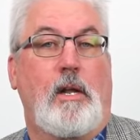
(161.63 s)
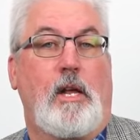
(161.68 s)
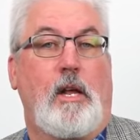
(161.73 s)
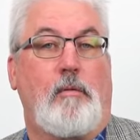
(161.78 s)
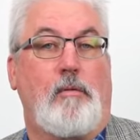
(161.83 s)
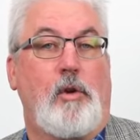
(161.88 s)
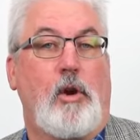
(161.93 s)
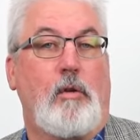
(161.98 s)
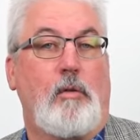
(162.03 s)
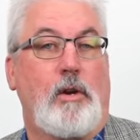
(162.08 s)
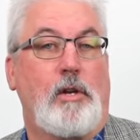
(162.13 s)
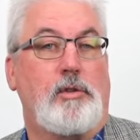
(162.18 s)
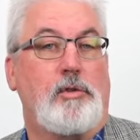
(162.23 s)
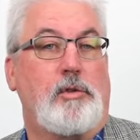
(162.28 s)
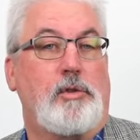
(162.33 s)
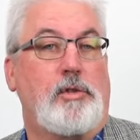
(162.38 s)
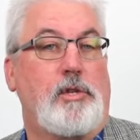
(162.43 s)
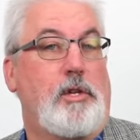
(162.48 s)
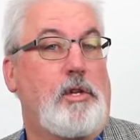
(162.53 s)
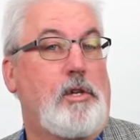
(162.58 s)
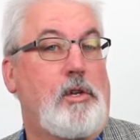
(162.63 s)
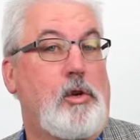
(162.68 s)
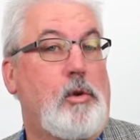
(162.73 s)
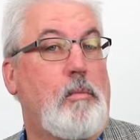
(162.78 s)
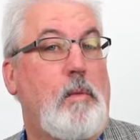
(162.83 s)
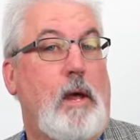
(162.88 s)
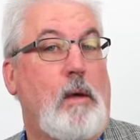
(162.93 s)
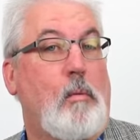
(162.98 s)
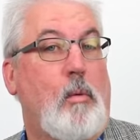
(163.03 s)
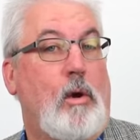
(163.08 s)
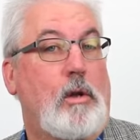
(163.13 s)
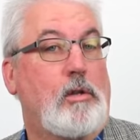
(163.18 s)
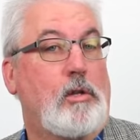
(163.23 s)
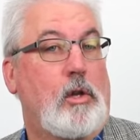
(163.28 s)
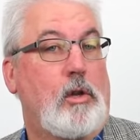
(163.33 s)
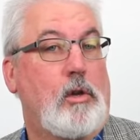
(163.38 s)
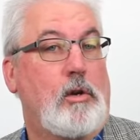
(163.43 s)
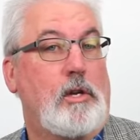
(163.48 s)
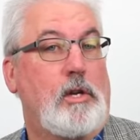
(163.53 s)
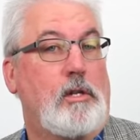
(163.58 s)
If you're interested, you may want
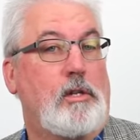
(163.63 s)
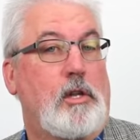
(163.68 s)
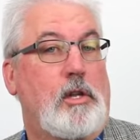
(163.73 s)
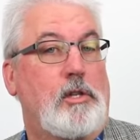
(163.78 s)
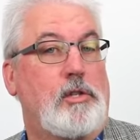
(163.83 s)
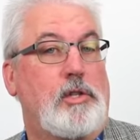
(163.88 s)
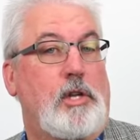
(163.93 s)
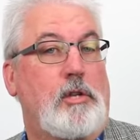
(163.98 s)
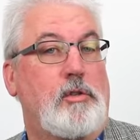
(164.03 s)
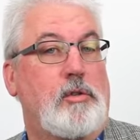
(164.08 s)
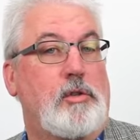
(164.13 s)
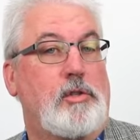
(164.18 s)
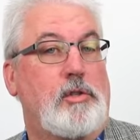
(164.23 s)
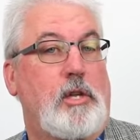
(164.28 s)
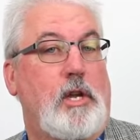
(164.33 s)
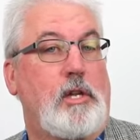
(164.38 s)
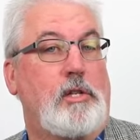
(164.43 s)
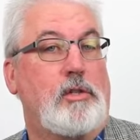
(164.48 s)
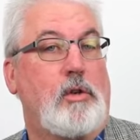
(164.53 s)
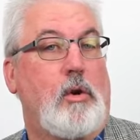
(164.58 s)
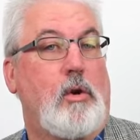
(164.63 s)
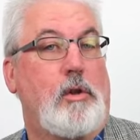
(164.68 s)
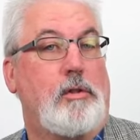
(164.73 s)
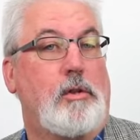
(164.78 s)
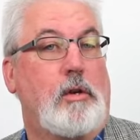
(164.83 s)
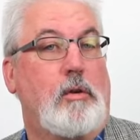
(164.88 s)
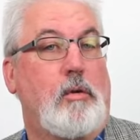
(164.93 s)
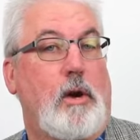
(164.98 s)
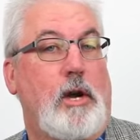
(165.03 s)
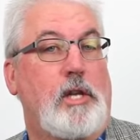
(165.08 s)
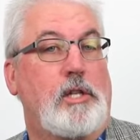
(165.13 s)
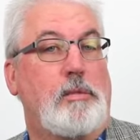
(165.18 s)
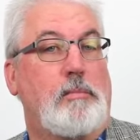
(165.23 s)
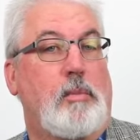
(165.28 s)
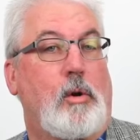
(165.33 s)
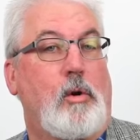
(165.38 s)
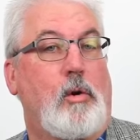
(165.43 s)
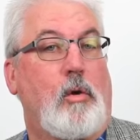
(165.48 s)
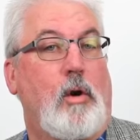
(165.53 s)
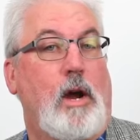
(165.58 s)
to look into the Central States Author Grants
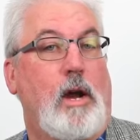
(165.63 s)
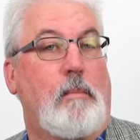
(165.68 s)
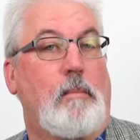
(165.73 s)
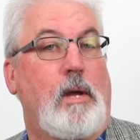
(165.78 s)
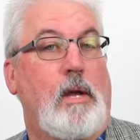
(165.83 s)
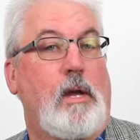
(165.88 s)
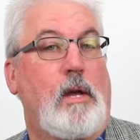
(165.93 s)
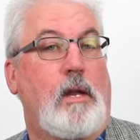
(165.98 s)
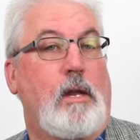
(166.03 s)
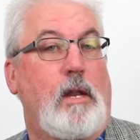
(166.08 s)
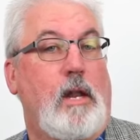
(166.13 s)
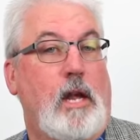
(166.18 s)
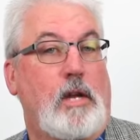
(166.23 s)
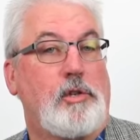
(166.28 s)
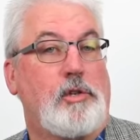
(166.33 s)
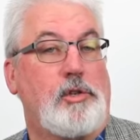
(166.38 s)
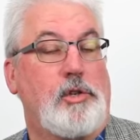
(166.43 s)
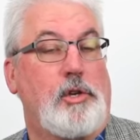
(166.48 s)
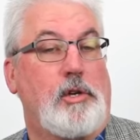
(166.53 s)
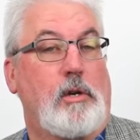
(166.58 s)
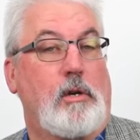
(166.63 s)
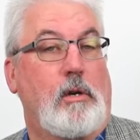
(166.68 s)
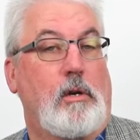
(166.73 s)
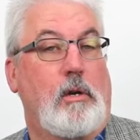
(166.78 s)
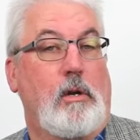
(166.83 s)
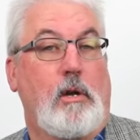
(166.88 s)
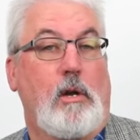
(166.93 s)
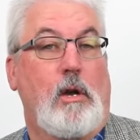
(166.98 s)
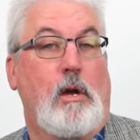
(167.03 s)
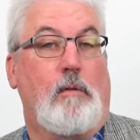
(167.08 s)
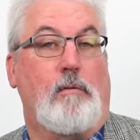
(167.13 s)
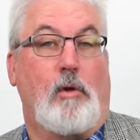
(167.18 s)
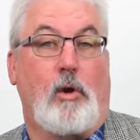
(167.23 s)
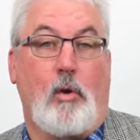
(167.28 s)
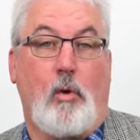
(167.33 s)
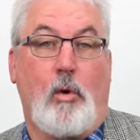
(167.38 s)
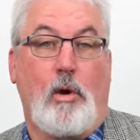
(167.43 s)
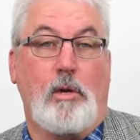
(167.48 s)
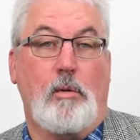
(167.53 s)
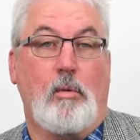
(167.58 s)
Program next year. For
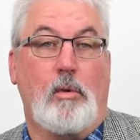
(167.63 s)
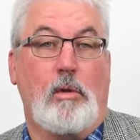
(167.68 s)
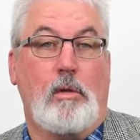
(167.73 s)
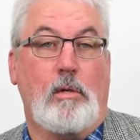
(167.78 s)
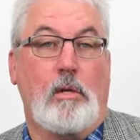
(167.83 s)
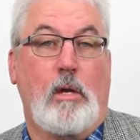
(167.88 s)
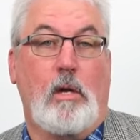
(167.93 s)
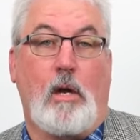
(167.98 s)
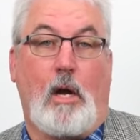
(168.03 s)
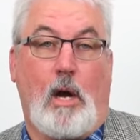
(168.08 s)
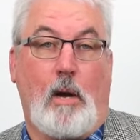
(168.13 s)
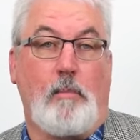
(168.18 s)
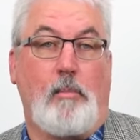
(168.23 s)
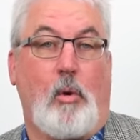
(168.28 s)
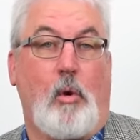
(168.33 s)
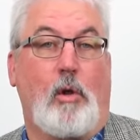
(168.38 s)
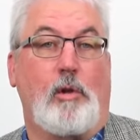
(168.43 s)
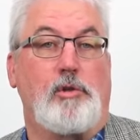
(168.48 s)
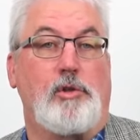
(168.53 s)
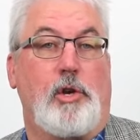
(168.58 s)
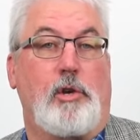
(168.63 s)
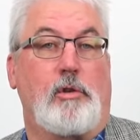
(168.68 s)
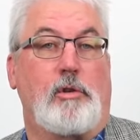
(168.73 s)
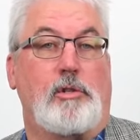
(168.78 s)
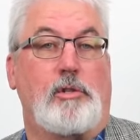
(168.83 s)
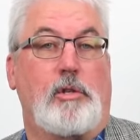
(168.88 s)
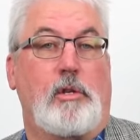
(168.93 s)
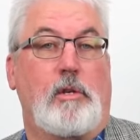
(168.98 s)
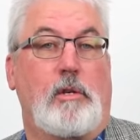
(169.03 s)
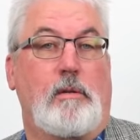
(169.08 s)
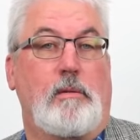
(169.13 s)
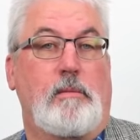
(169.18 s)
CoinWorld, I'm Paul Gilkes.